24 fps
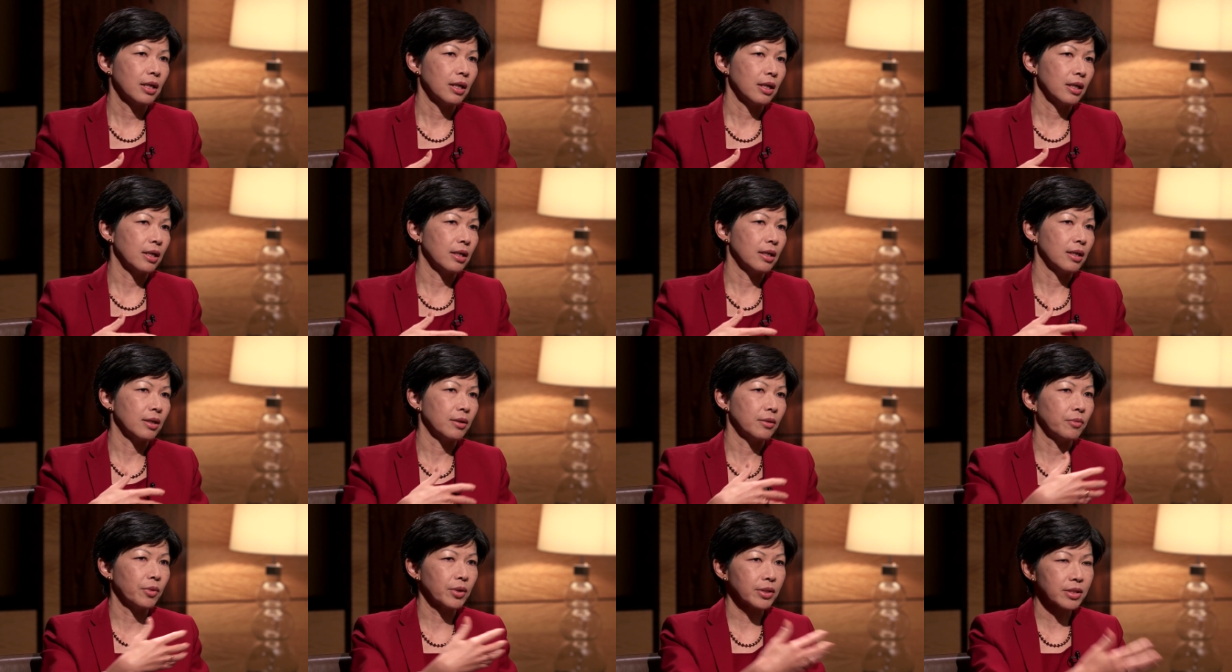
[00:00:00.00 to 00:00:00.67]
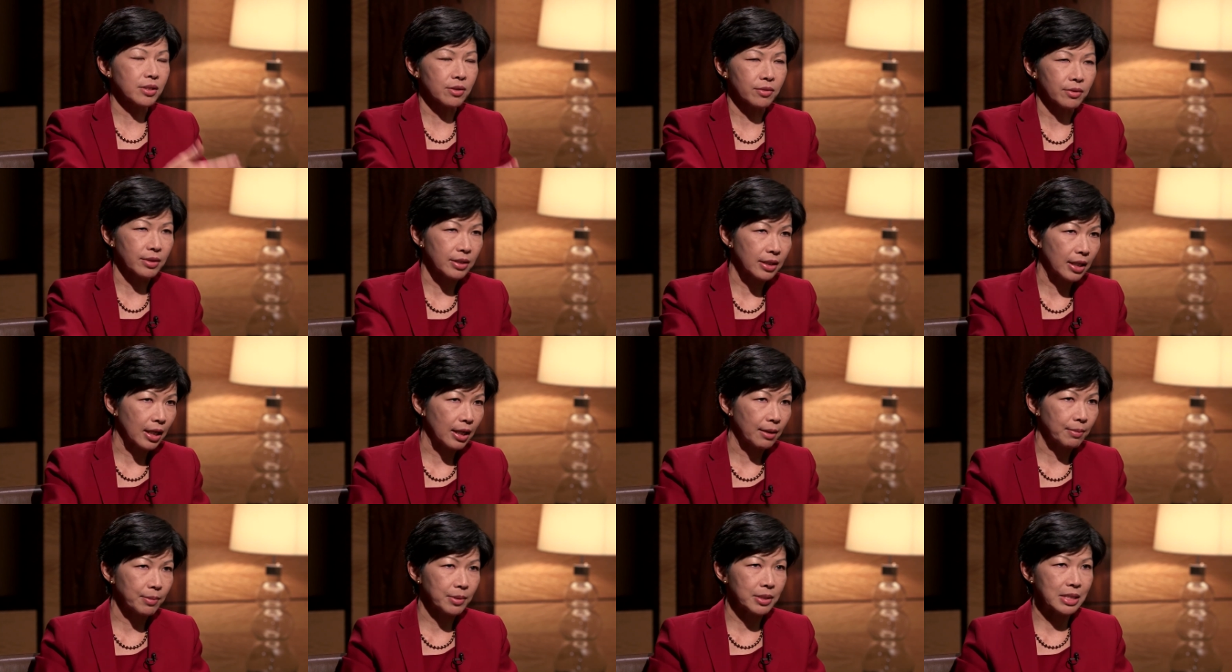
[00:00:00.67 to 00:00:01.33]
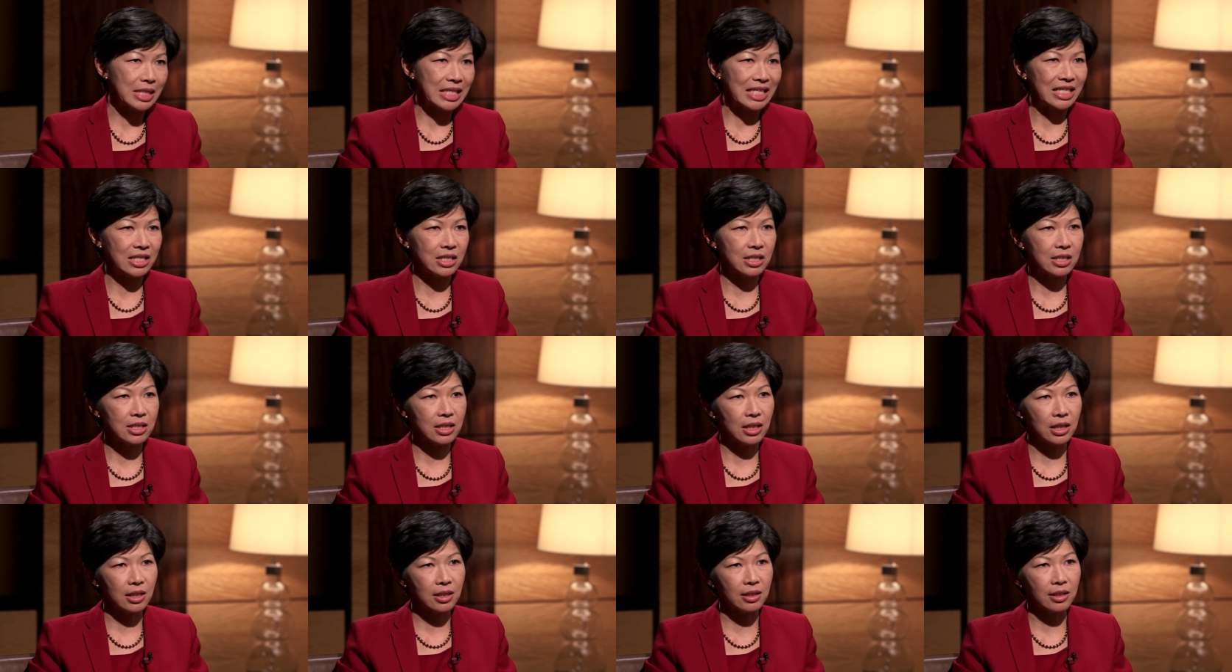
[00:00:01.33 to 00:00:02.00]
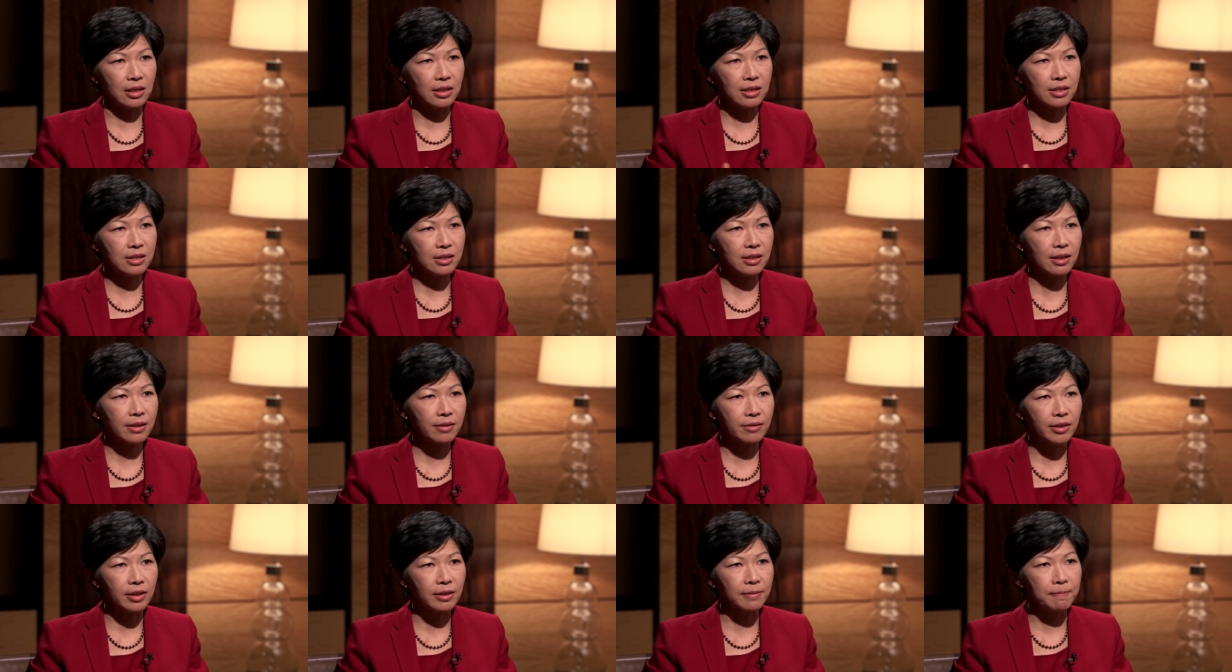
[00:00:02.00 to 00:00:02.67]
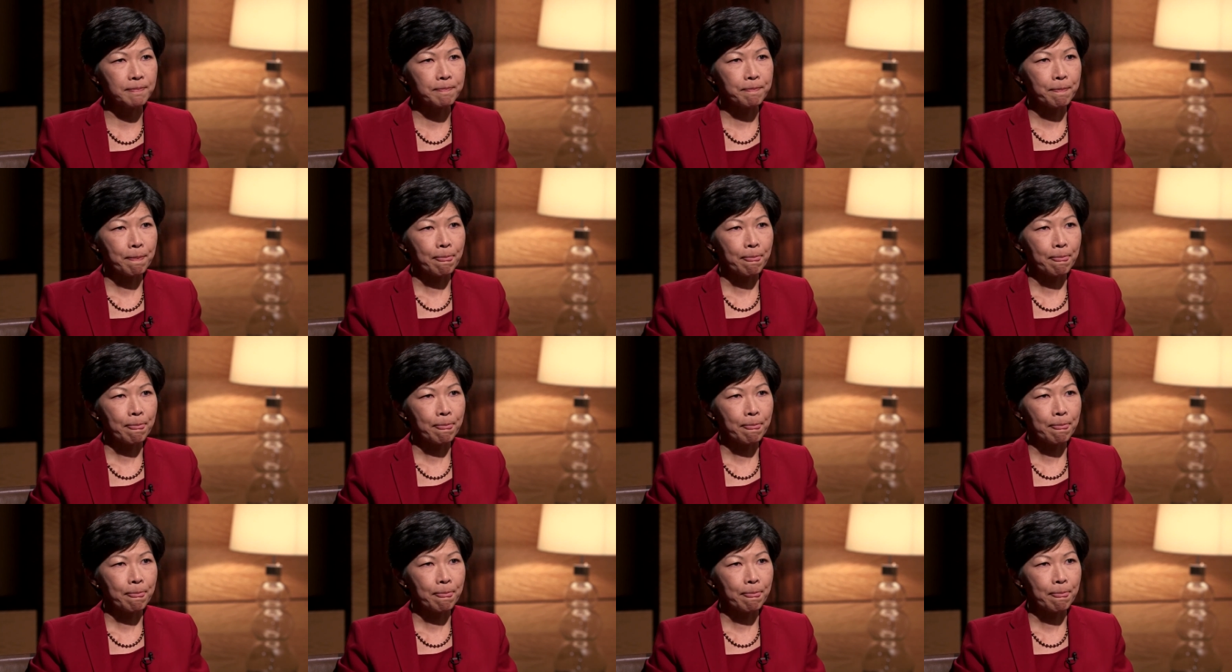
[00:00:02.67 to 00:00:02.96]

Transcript: uh, what's going to happen to India etc